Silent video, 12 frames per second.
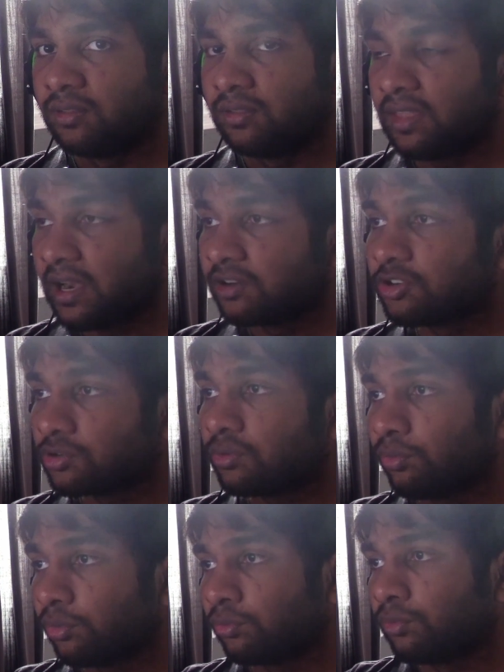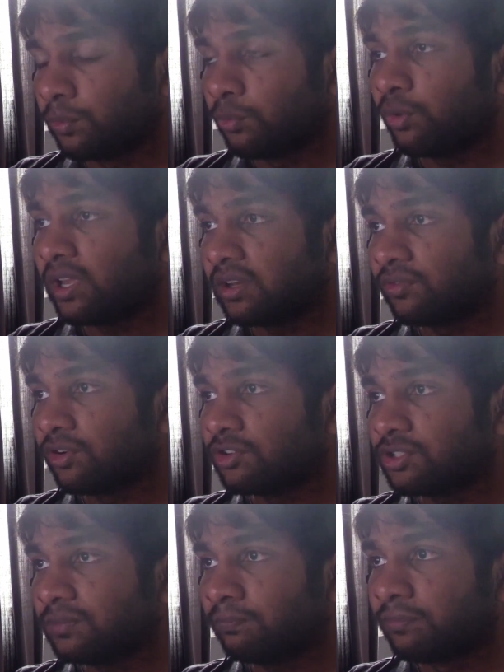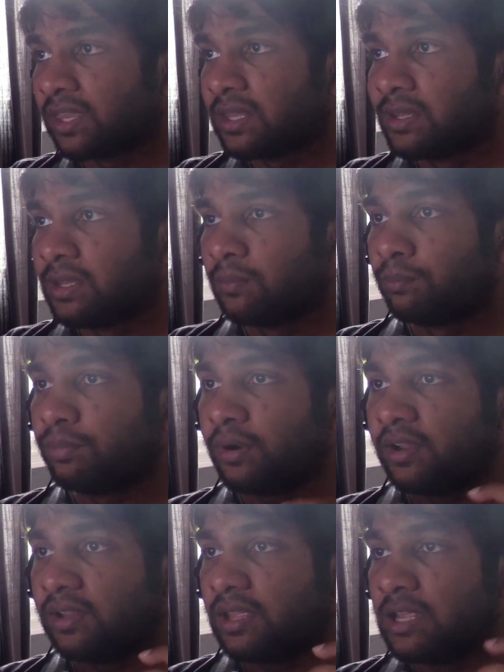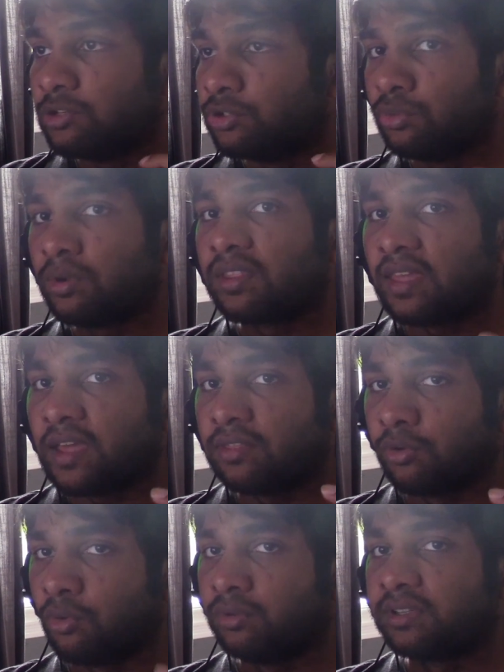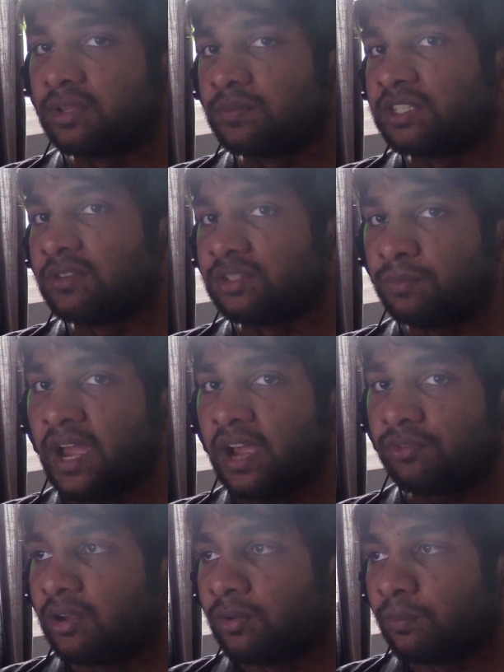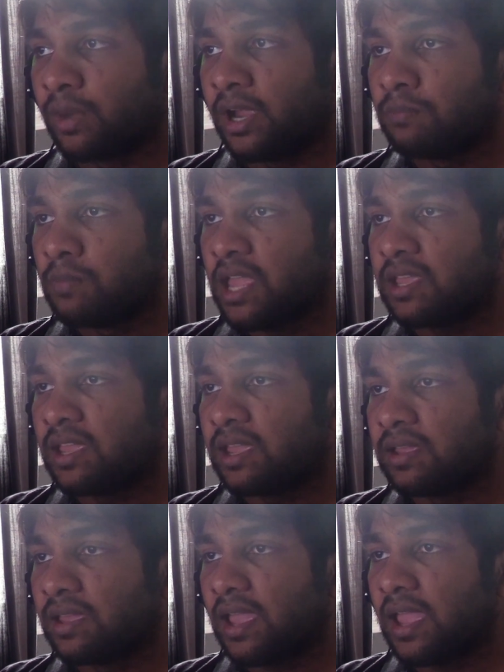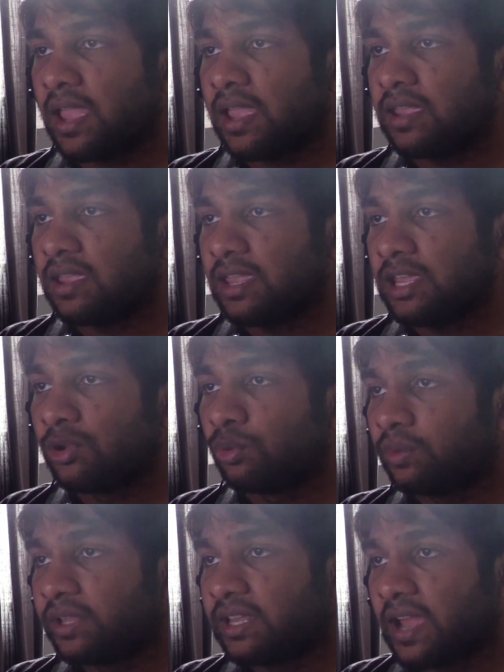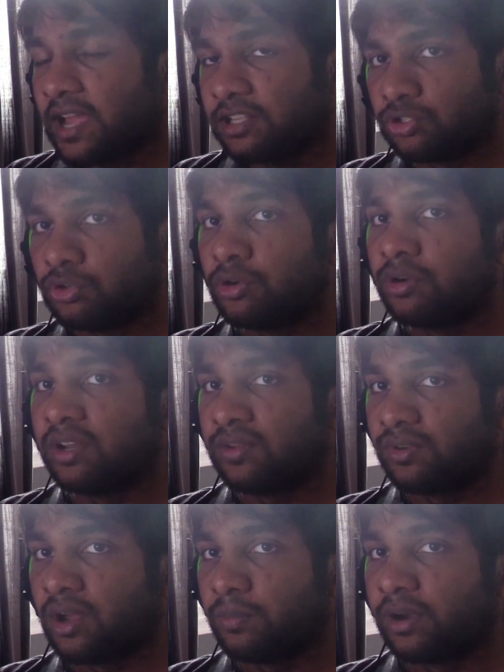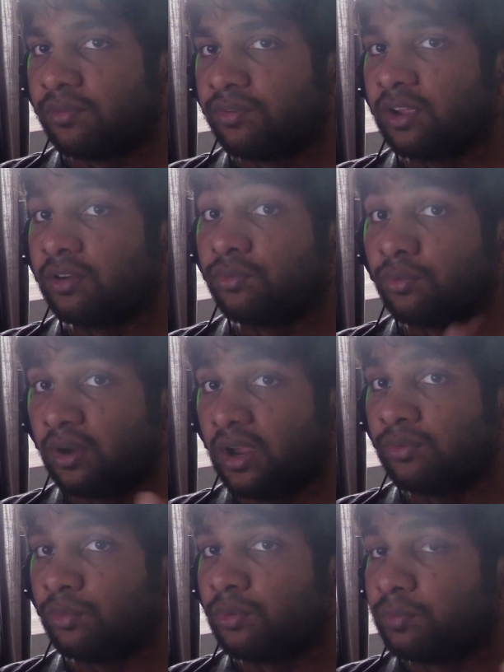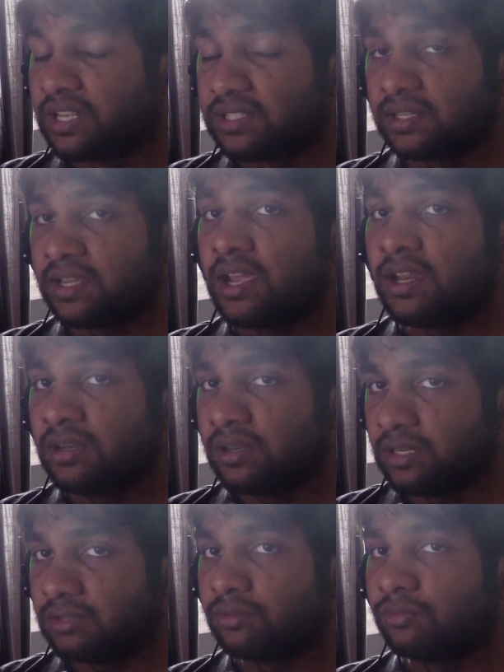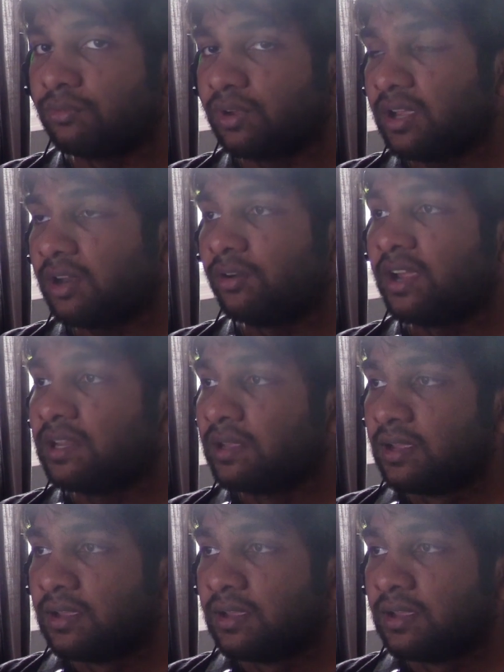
that initial Fourth Form Awakening version. But in doing that, they're holding themselves back by making a equally as good, if not better, figure for everyone. Because again, need to reiterate,